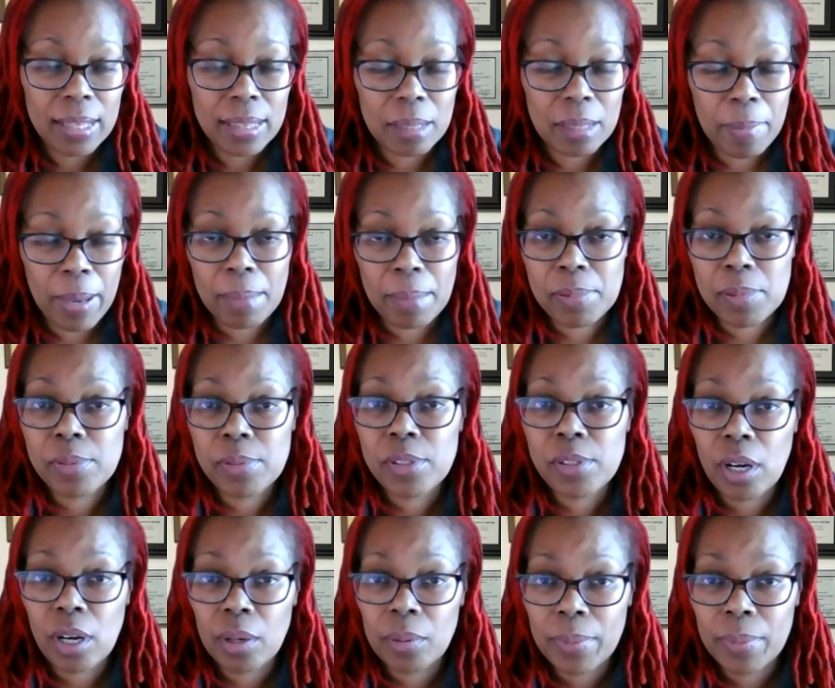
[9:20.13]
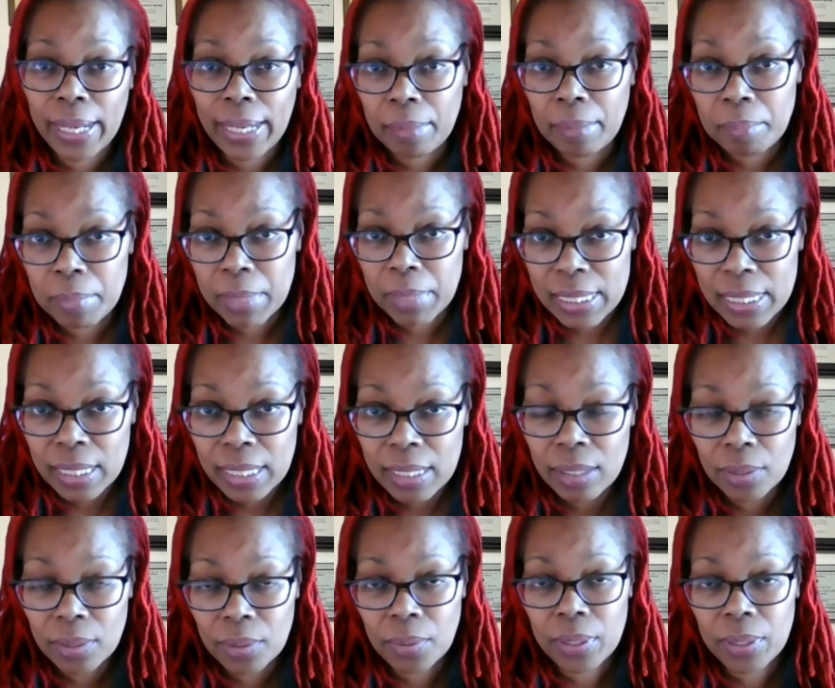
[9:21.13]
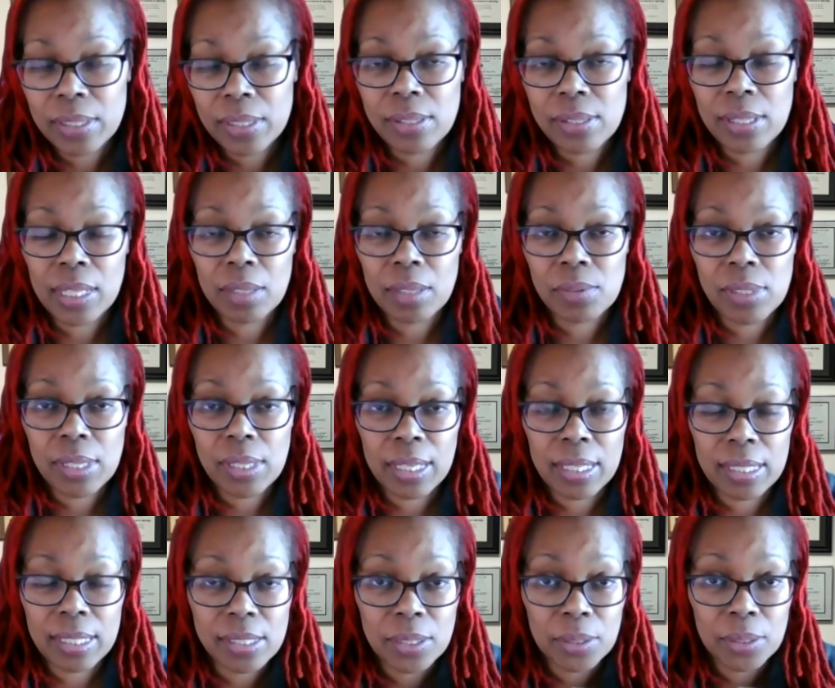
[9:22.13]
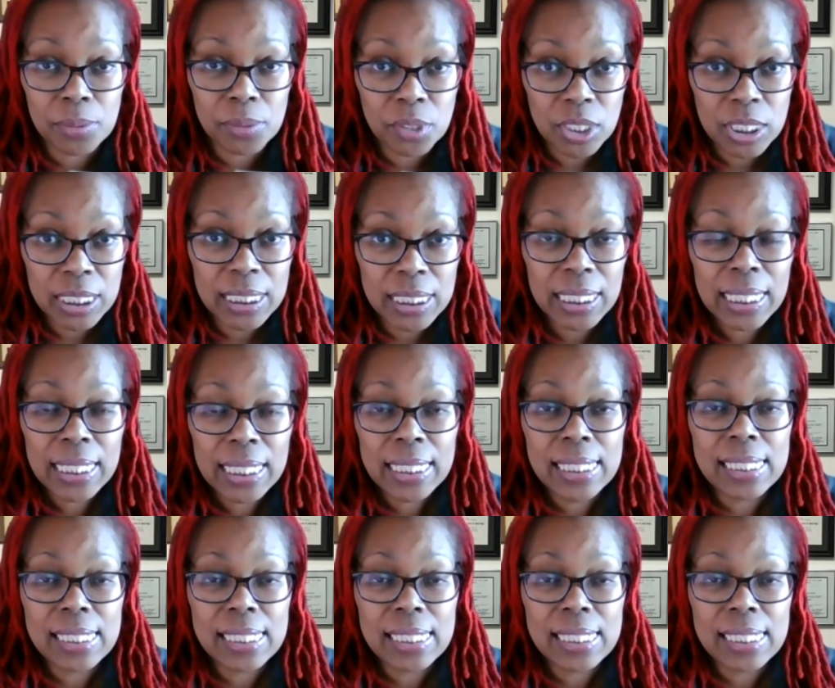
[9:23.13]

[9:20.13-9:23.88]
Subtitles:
The PAP smears are recommended according to the ACOG